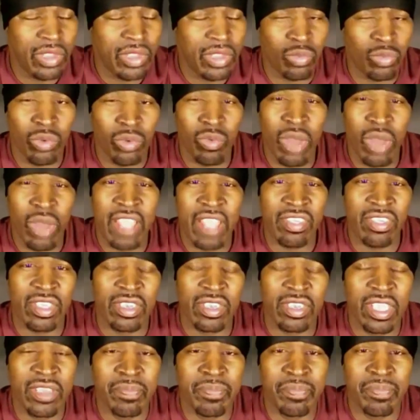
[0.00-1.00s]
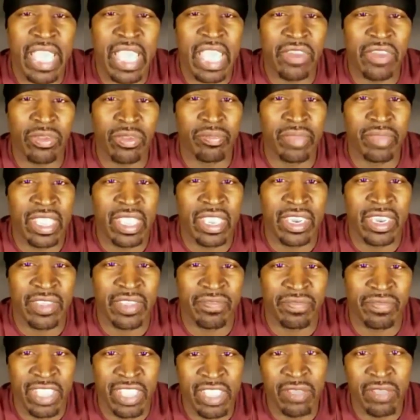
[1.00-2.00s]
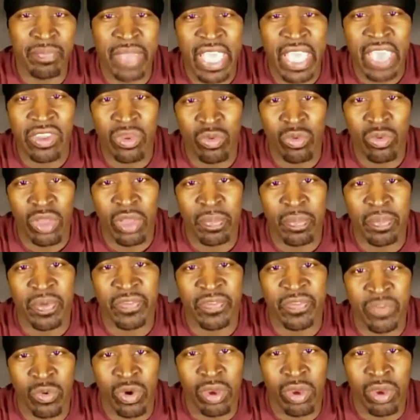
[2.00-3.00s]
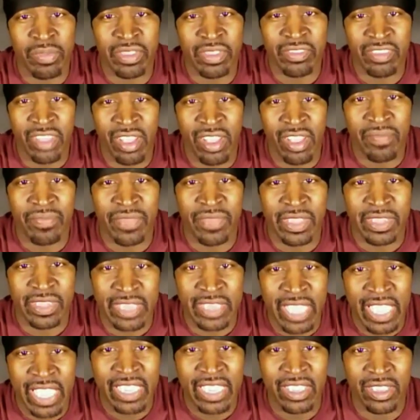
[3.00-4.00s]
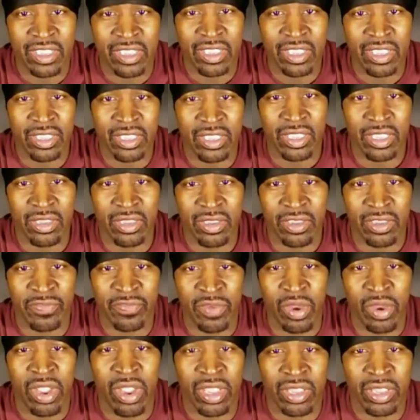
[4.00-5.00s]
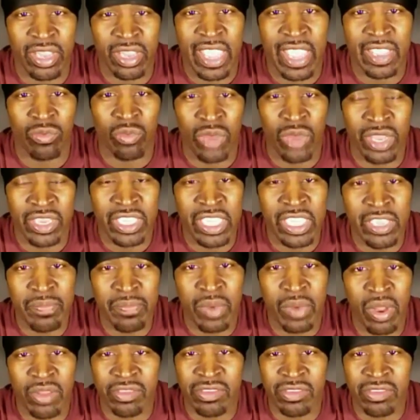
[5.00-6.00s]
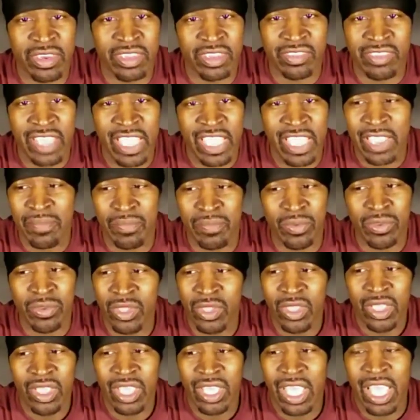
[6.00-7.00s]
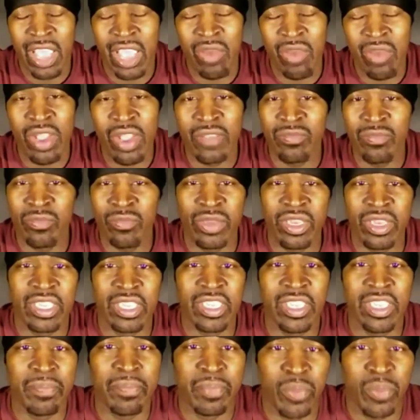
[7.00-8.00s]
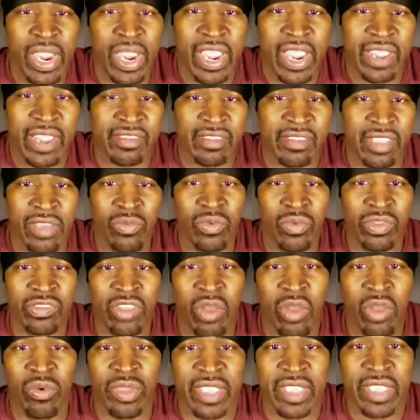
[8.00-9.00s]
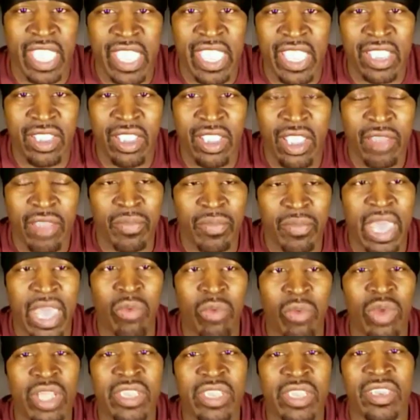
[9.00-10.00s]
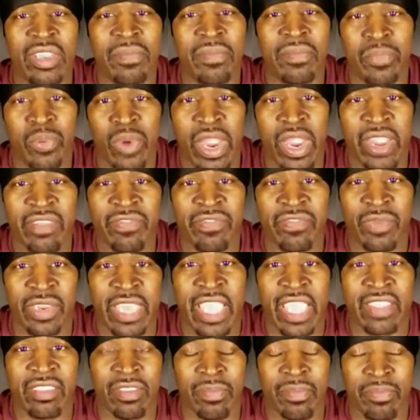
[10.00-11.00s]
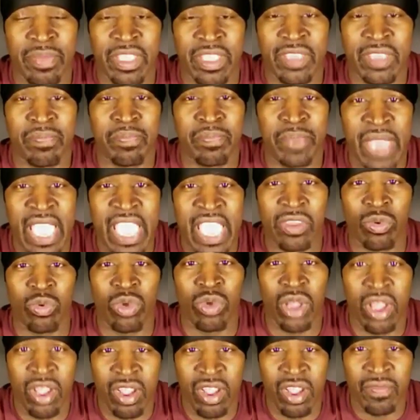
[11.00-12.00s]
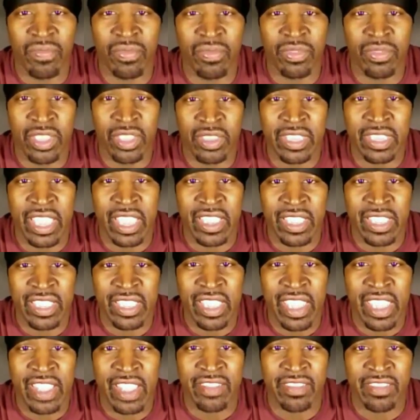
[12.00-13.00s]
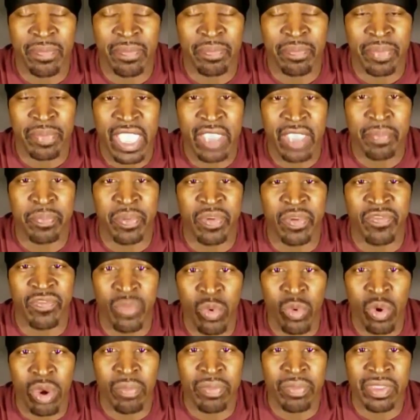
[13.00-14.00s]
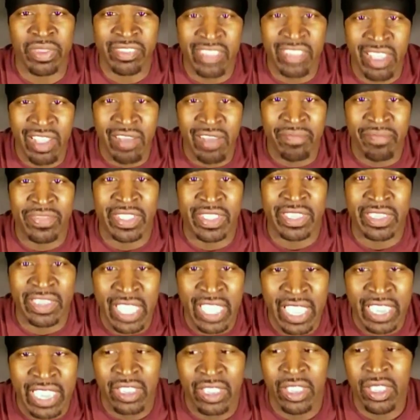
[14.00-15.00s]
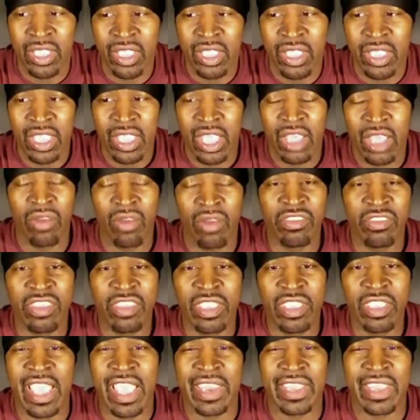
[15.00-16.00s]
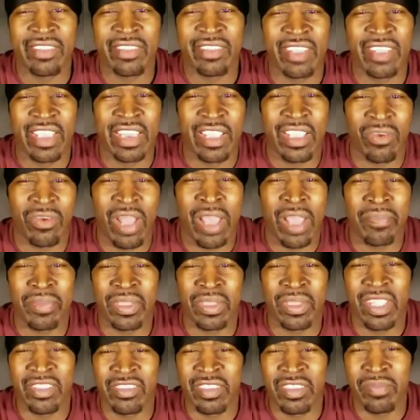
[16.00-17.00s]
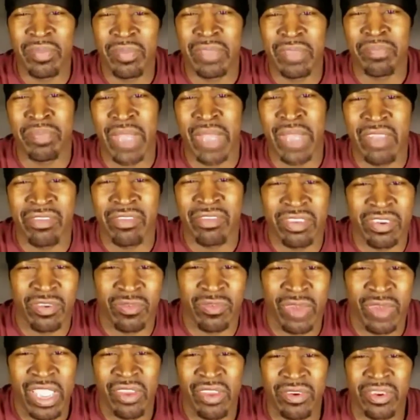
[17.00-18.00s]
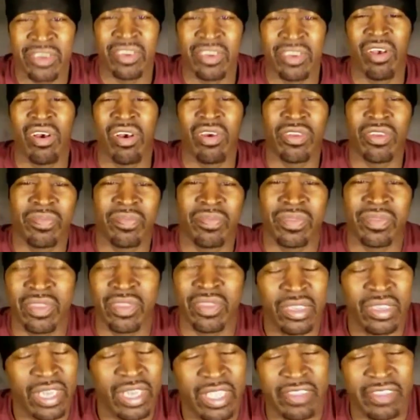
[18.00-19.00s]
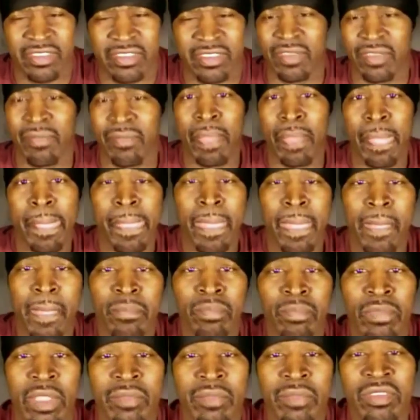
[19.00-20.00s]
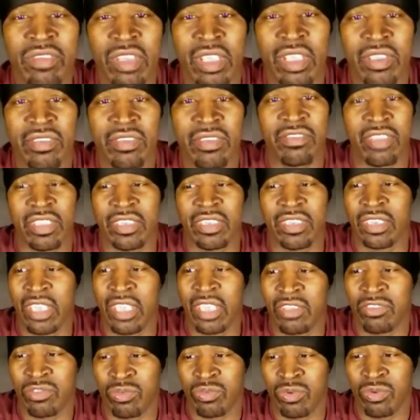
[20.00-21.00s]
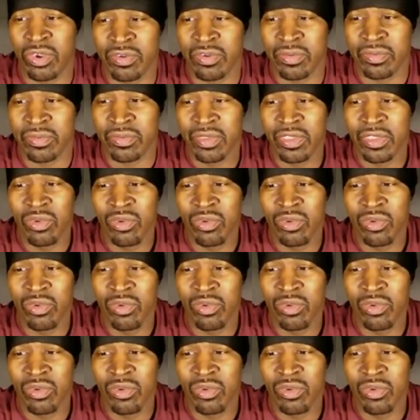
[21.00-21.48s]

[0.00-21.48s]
When watching this battle, man, if this battle was performance of the night, as far as like what he brought to the table, I wasn't really impressed. It was okay, but I wasn't impressed for that to be battle up, that he had the best performance of the night. I don't see how they say that. Why? Because he be bouncing around and all them. Listen, let me tell you something else, twerk.